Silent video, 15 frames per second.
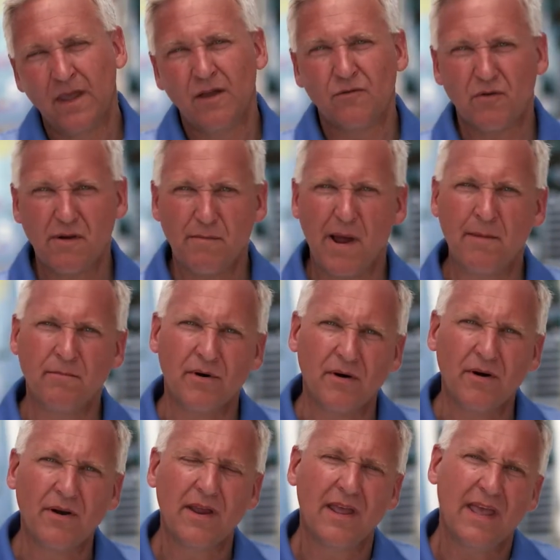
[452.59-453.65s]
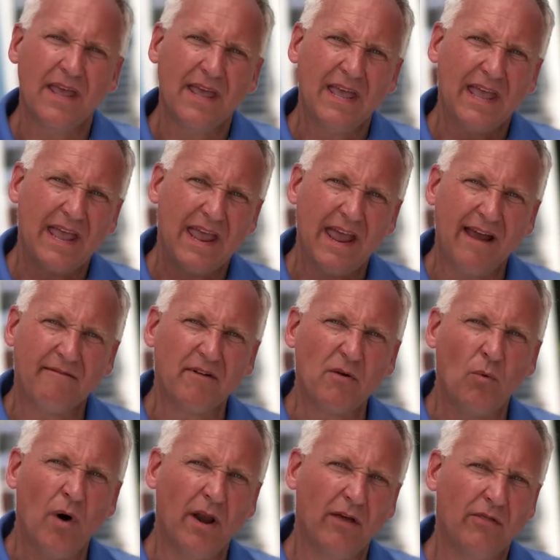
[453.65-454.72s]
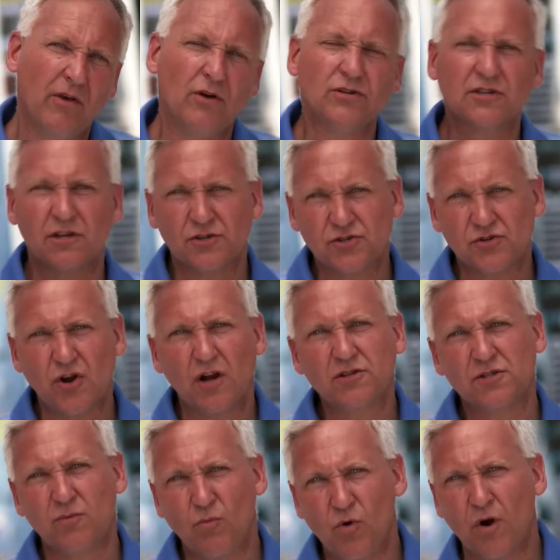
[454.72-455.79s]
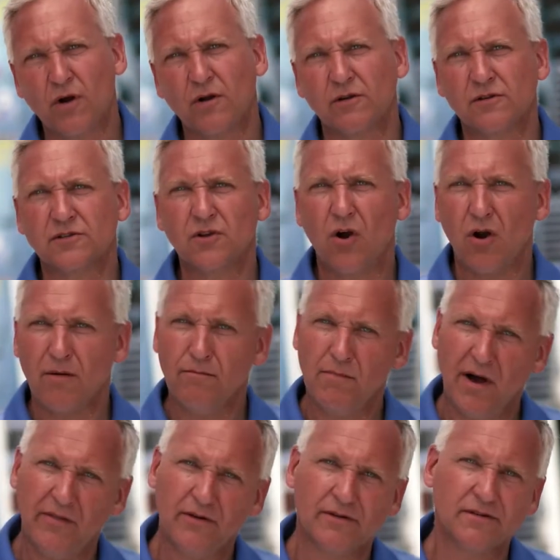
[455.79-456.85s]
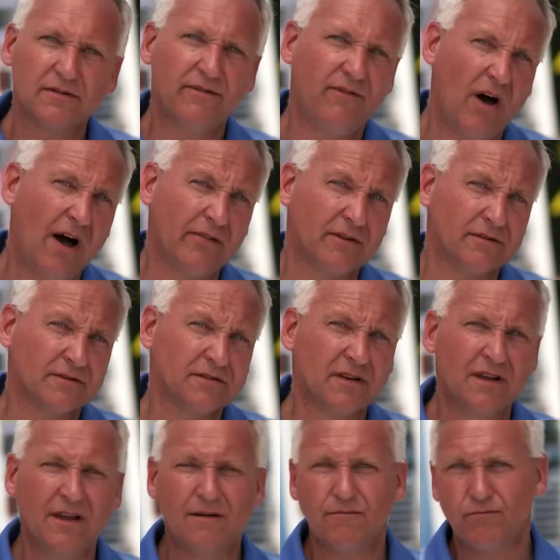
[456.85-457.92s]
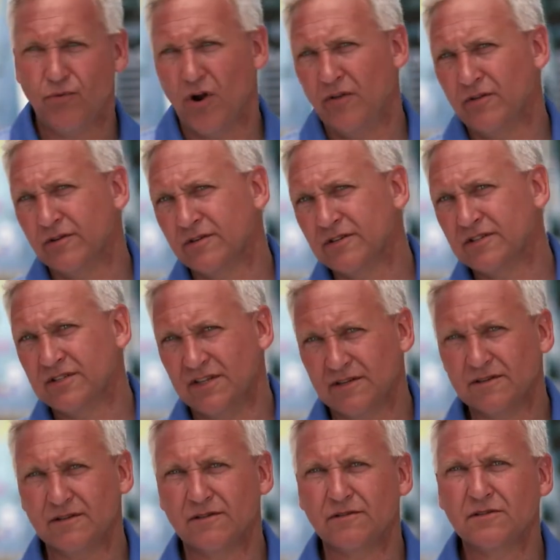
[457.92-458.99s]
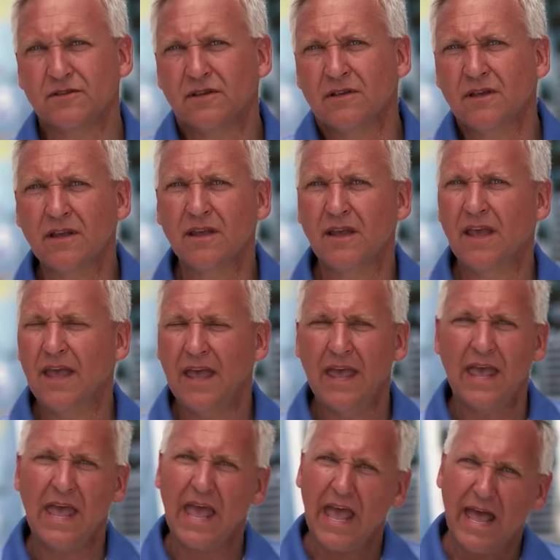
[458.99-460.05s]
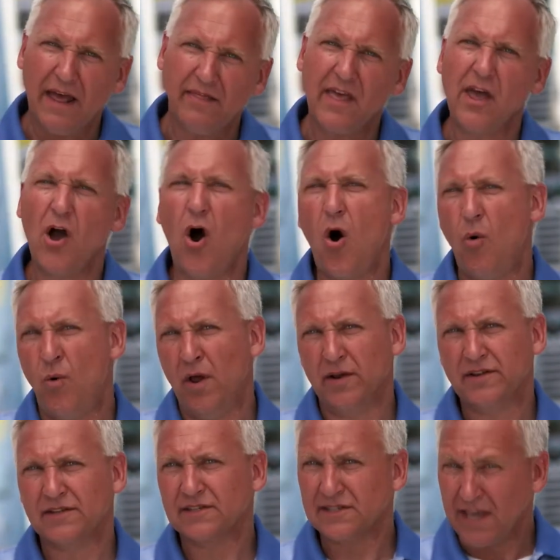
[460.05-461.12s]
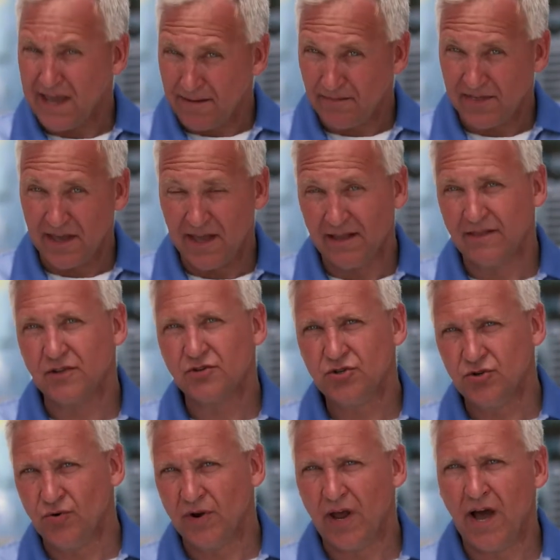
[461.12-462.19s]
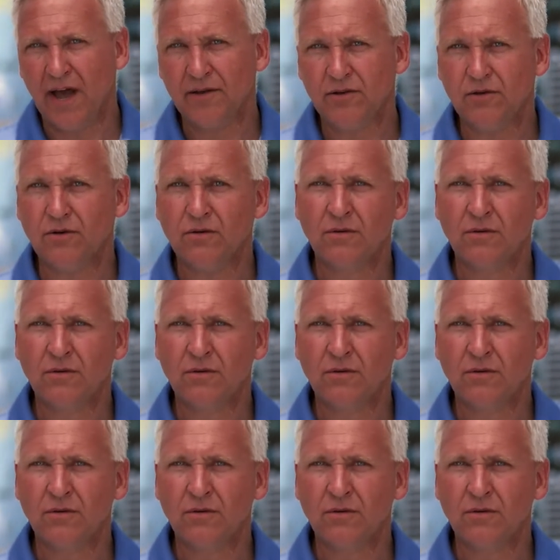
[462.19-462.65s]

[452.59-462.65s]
Remember, every one of those construction workers are mothers, fathers, brothers, sisters, and they all want the same thing that you and I do.